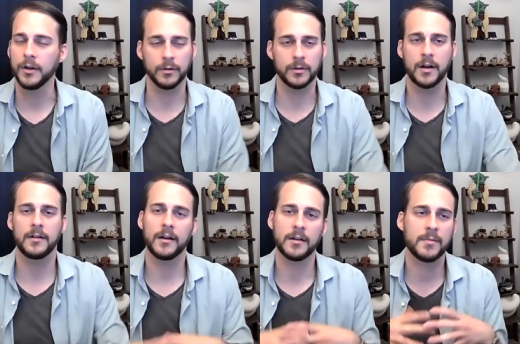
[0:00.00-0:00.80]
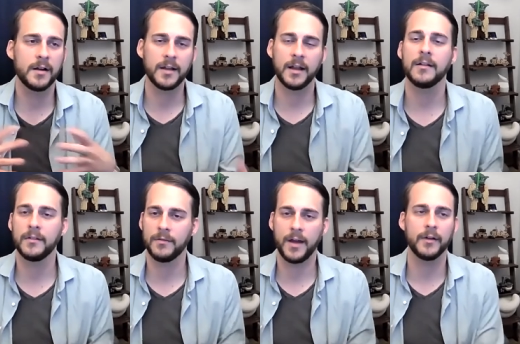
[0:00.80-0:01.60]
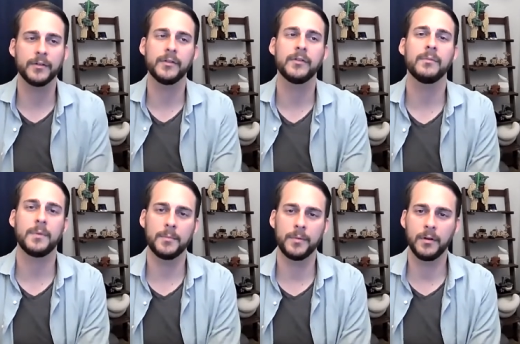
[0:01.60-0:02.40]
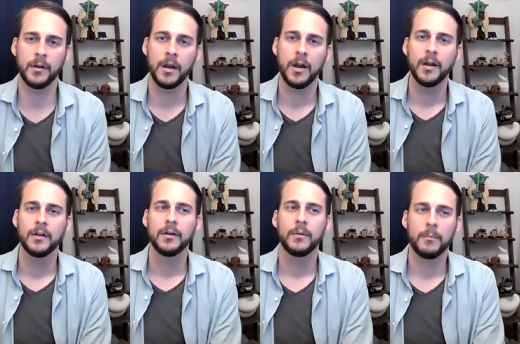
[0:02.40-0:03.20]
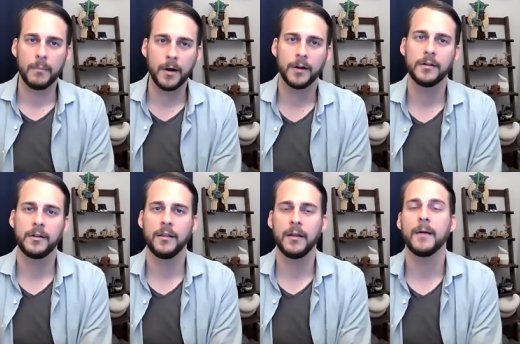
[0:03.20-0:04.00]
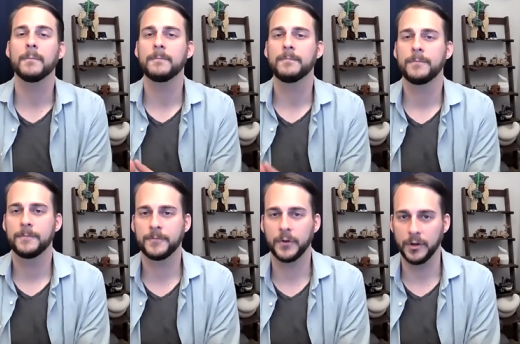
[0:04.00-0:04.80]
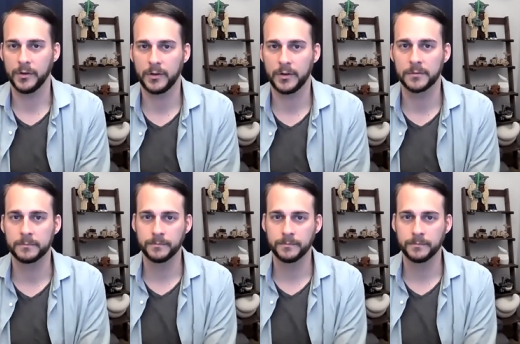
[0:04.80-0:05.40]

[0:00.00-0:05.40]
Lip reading: you're not talking about tens of thousands of people, market to them first,